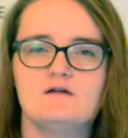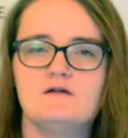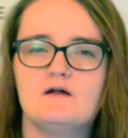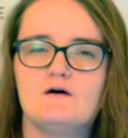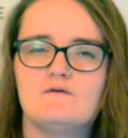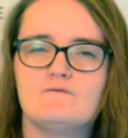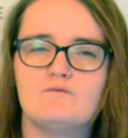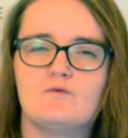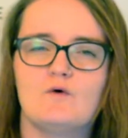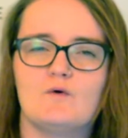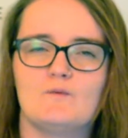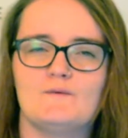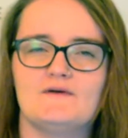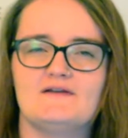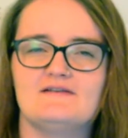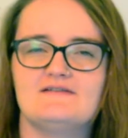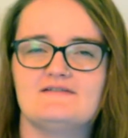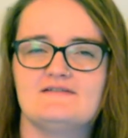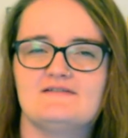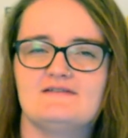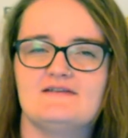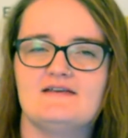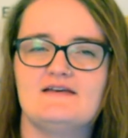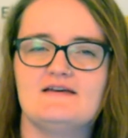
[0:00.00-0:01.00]
lot of what we
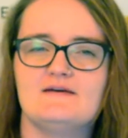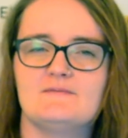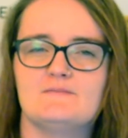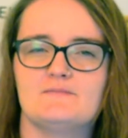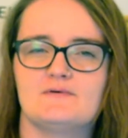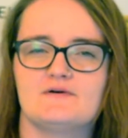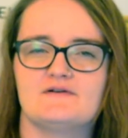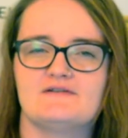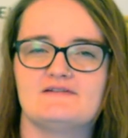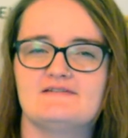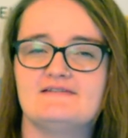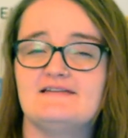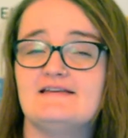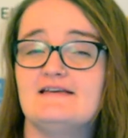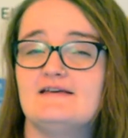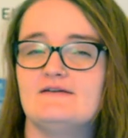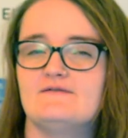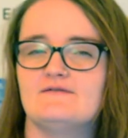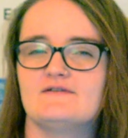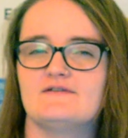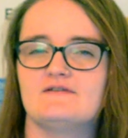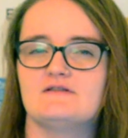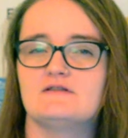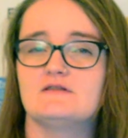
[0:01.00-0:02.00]
see and
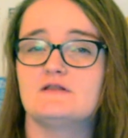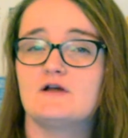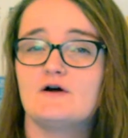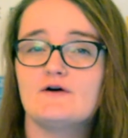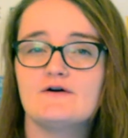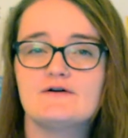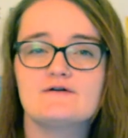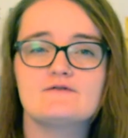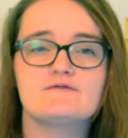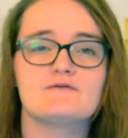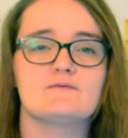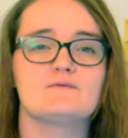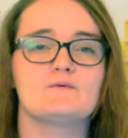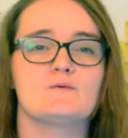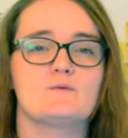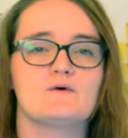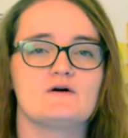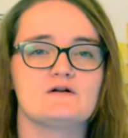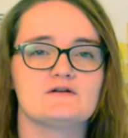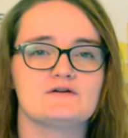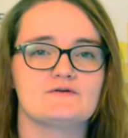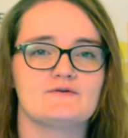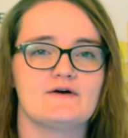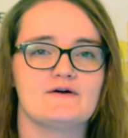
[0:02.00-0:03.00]
perceive is learned from the
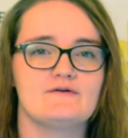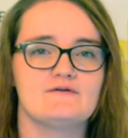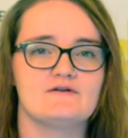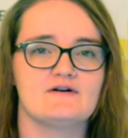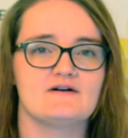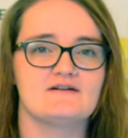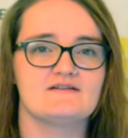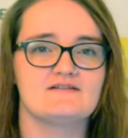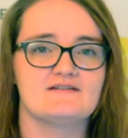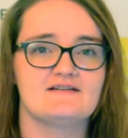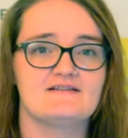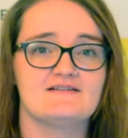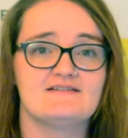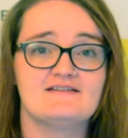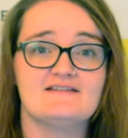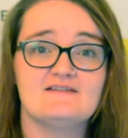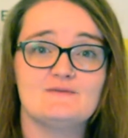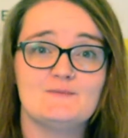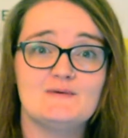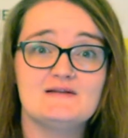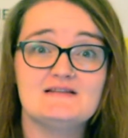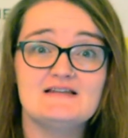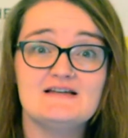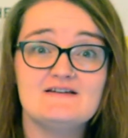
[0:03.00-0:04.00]
world around us. And
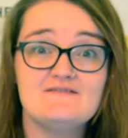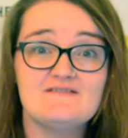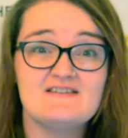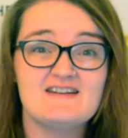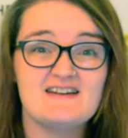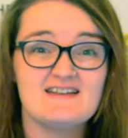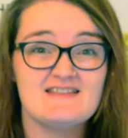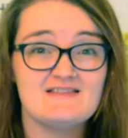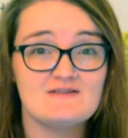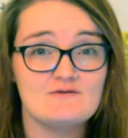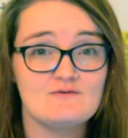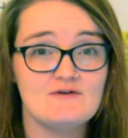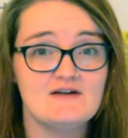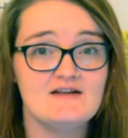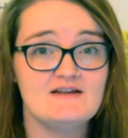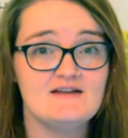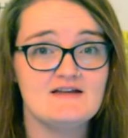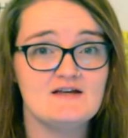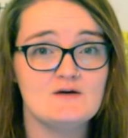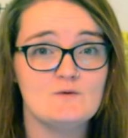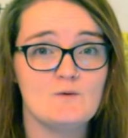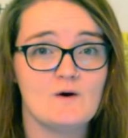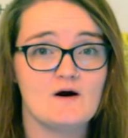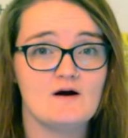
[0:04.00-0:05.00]
since we live in a
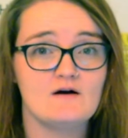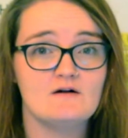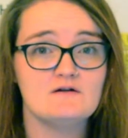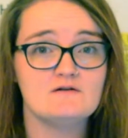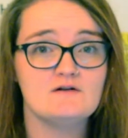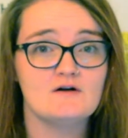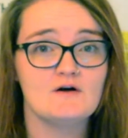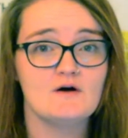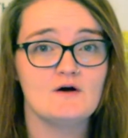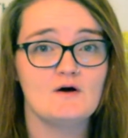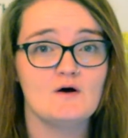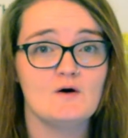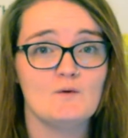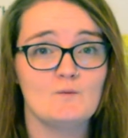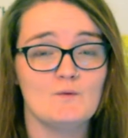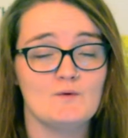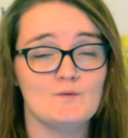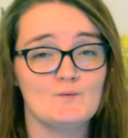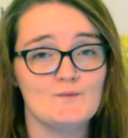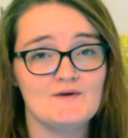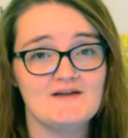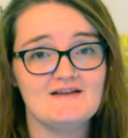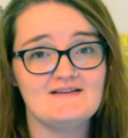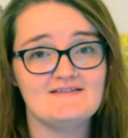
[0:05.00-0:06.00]
3D world,
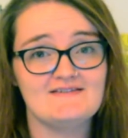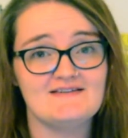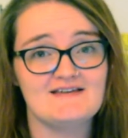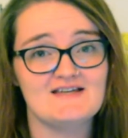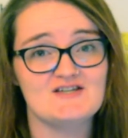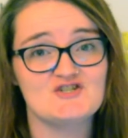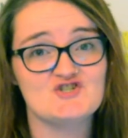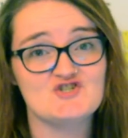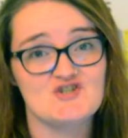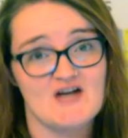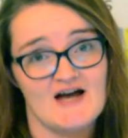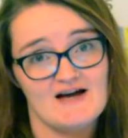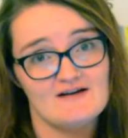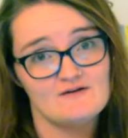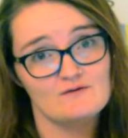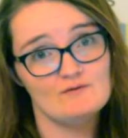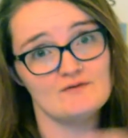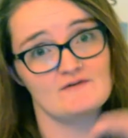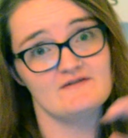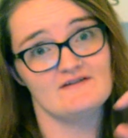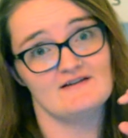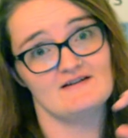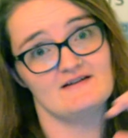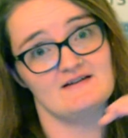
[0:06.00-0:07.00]
when we see
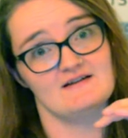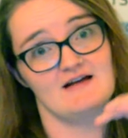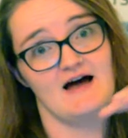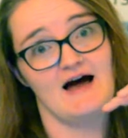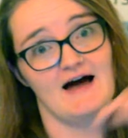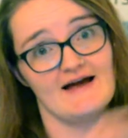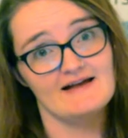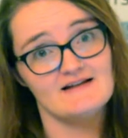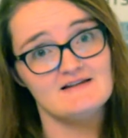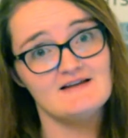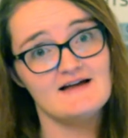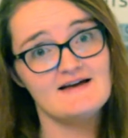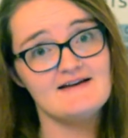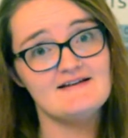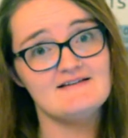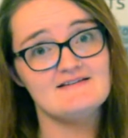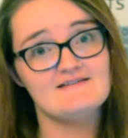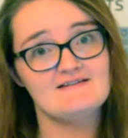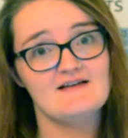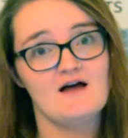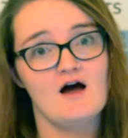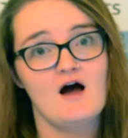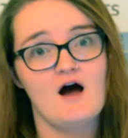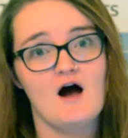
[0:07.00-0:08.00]
shadows and
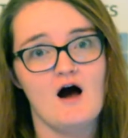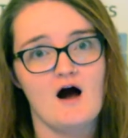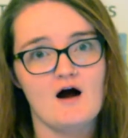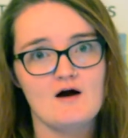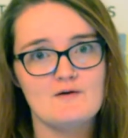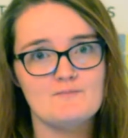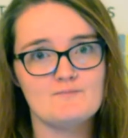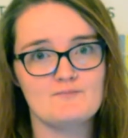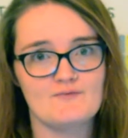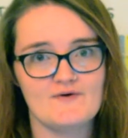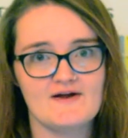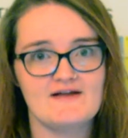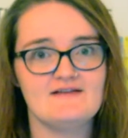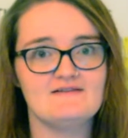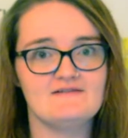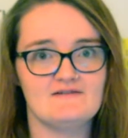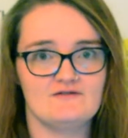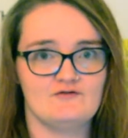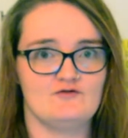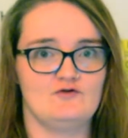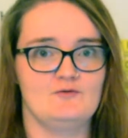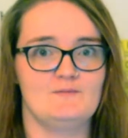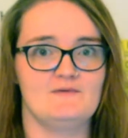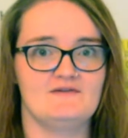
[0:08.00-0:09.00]
highlights, our brains
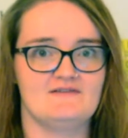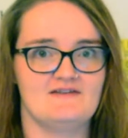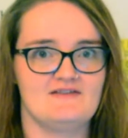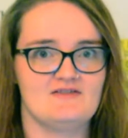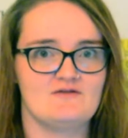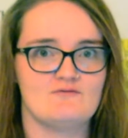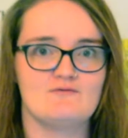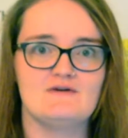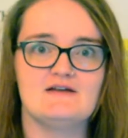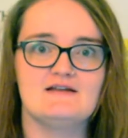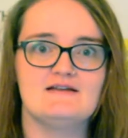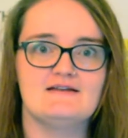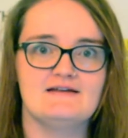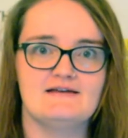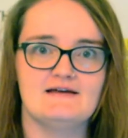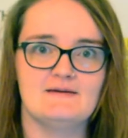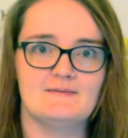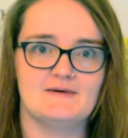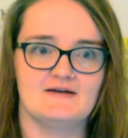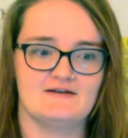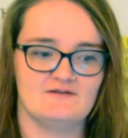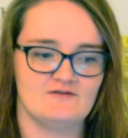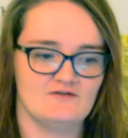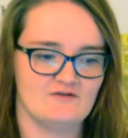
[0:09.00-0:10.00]
assume it's a 3D
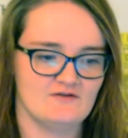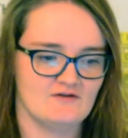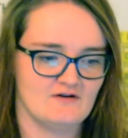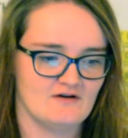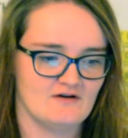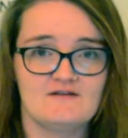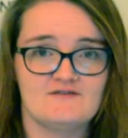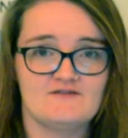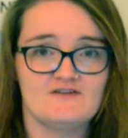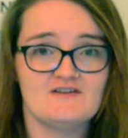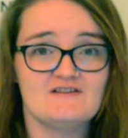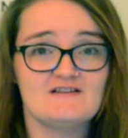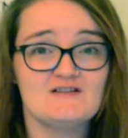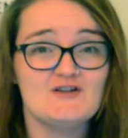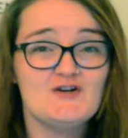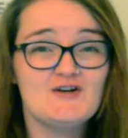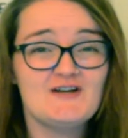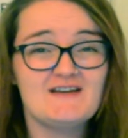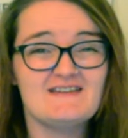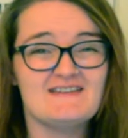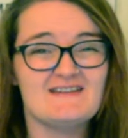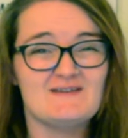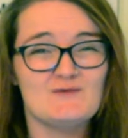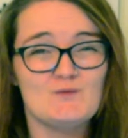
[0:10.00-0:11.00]
image. Just
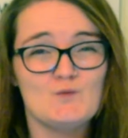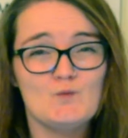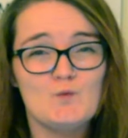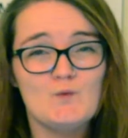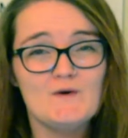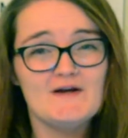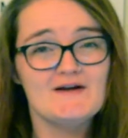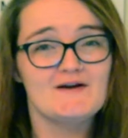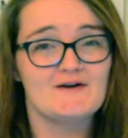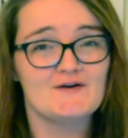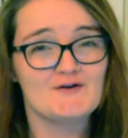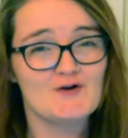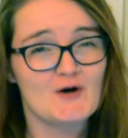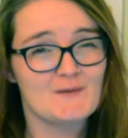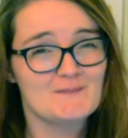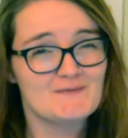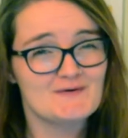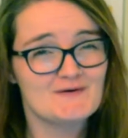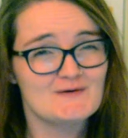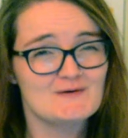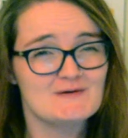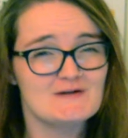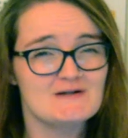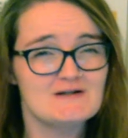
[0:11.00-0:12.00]
look at this weird
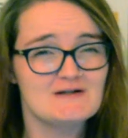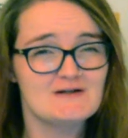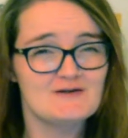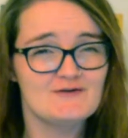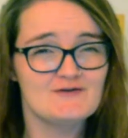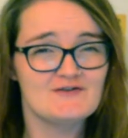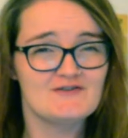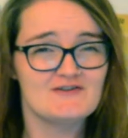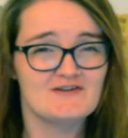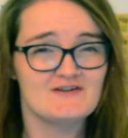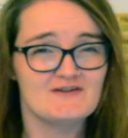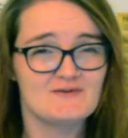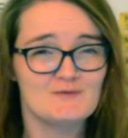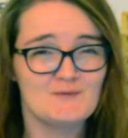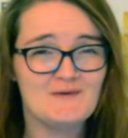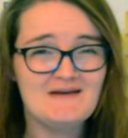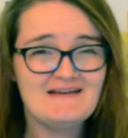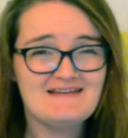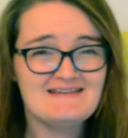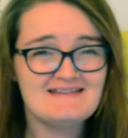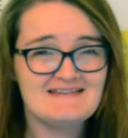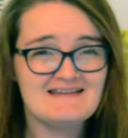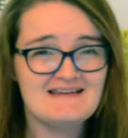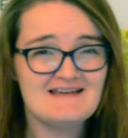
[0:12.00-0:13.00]
optical illusion.
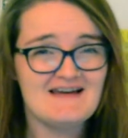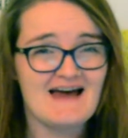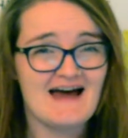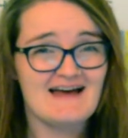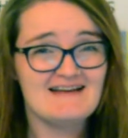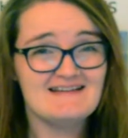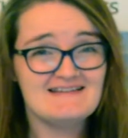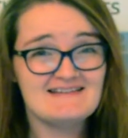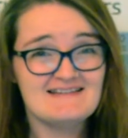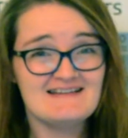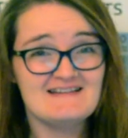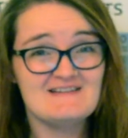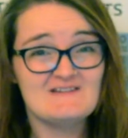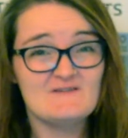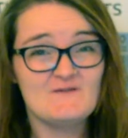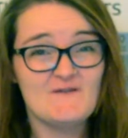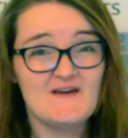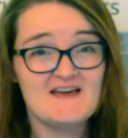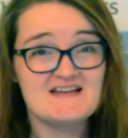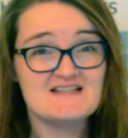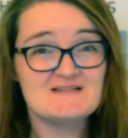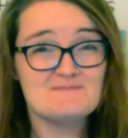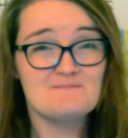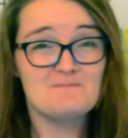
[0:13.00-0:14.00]
We see Einstein's
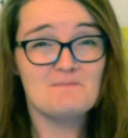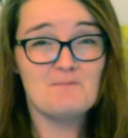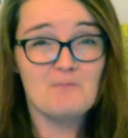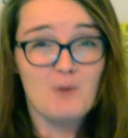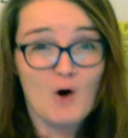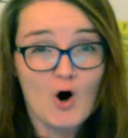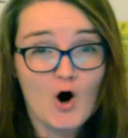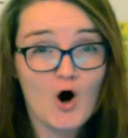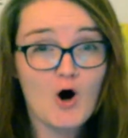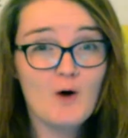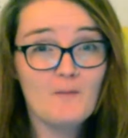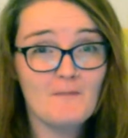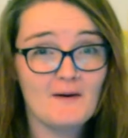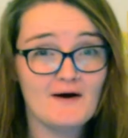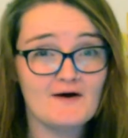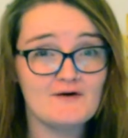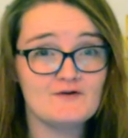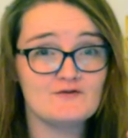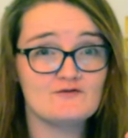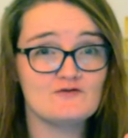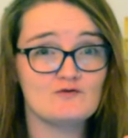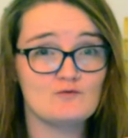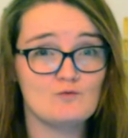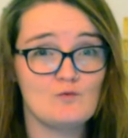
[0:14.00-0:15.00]
face pop
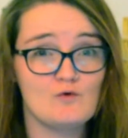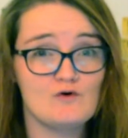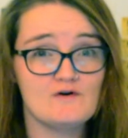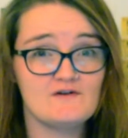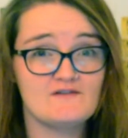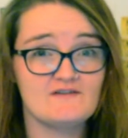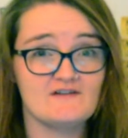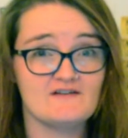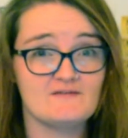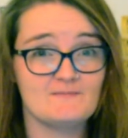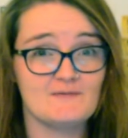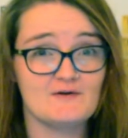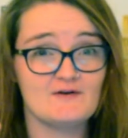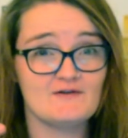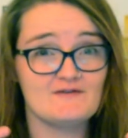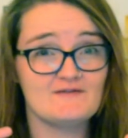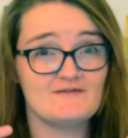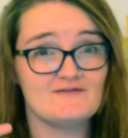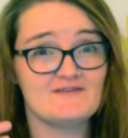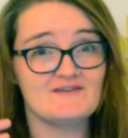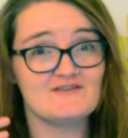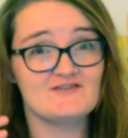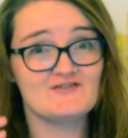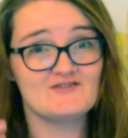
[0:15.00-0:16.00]
out towards us because
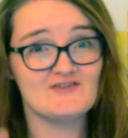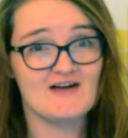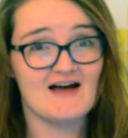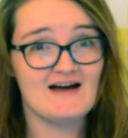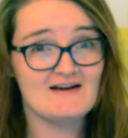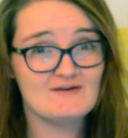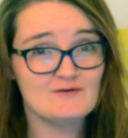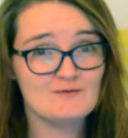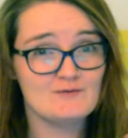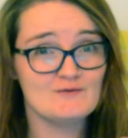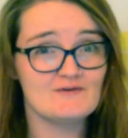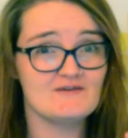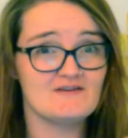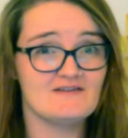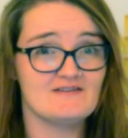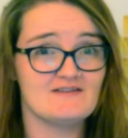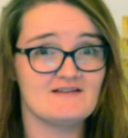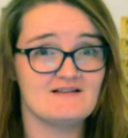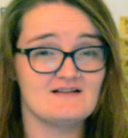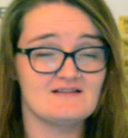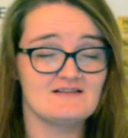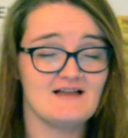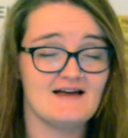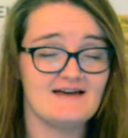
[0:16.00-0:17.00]
of the shadows
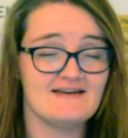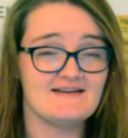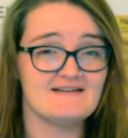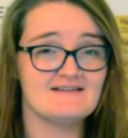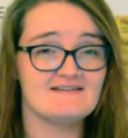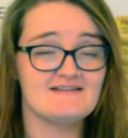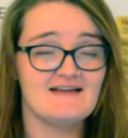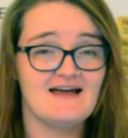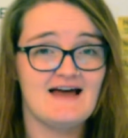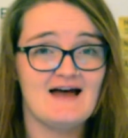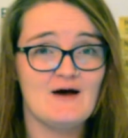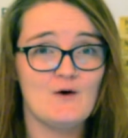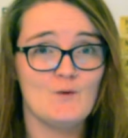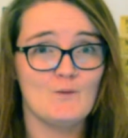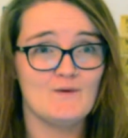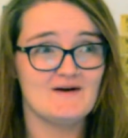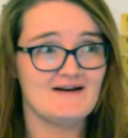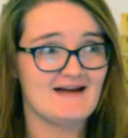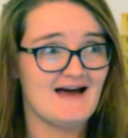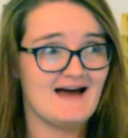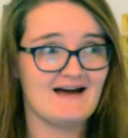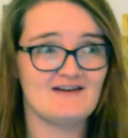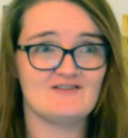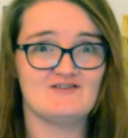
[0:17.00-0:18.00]
and the lights,
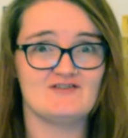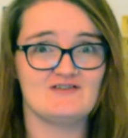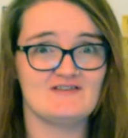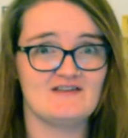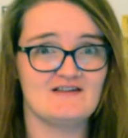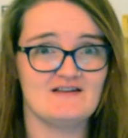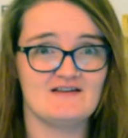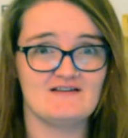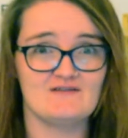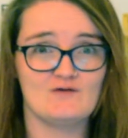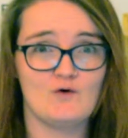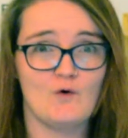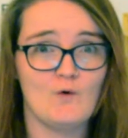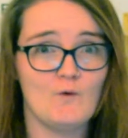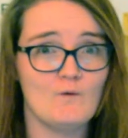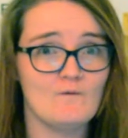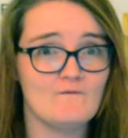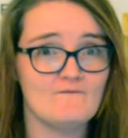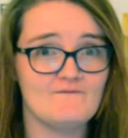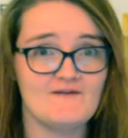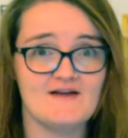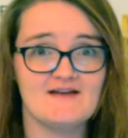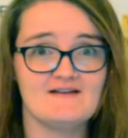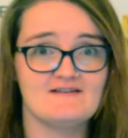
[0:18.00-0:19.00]
when actually his
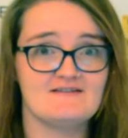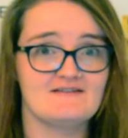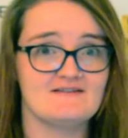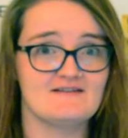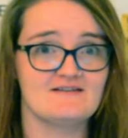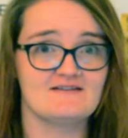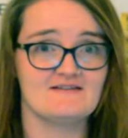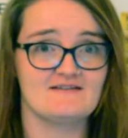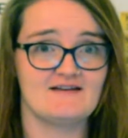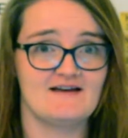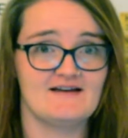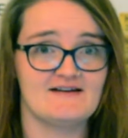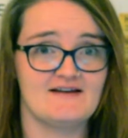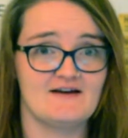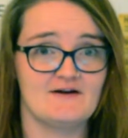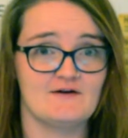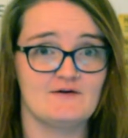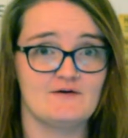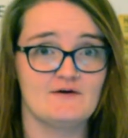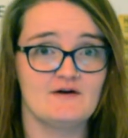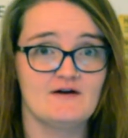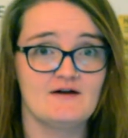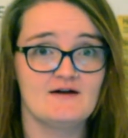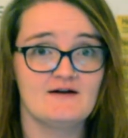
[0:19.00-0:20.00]
whole face is inside
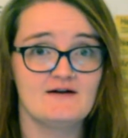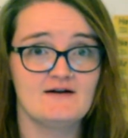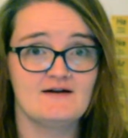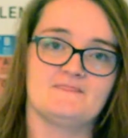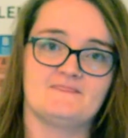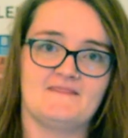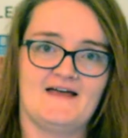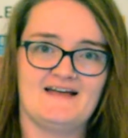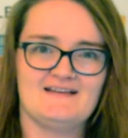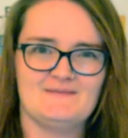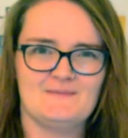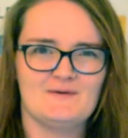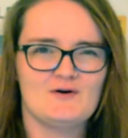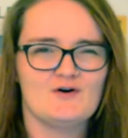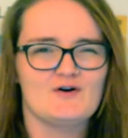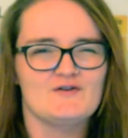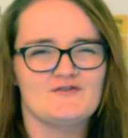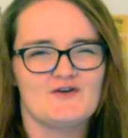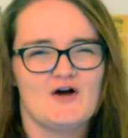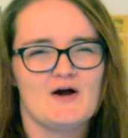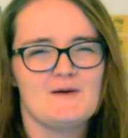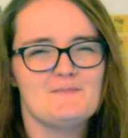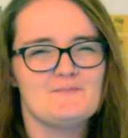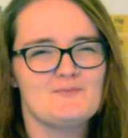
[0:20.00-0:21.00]
out. That's
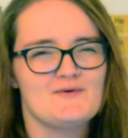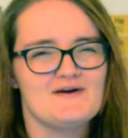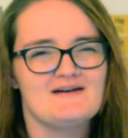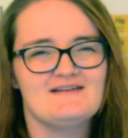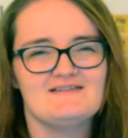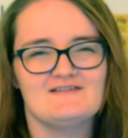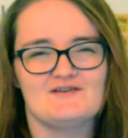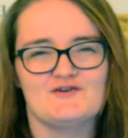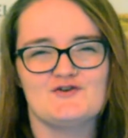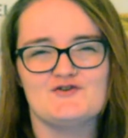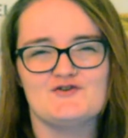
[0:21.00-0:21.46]
because our brains are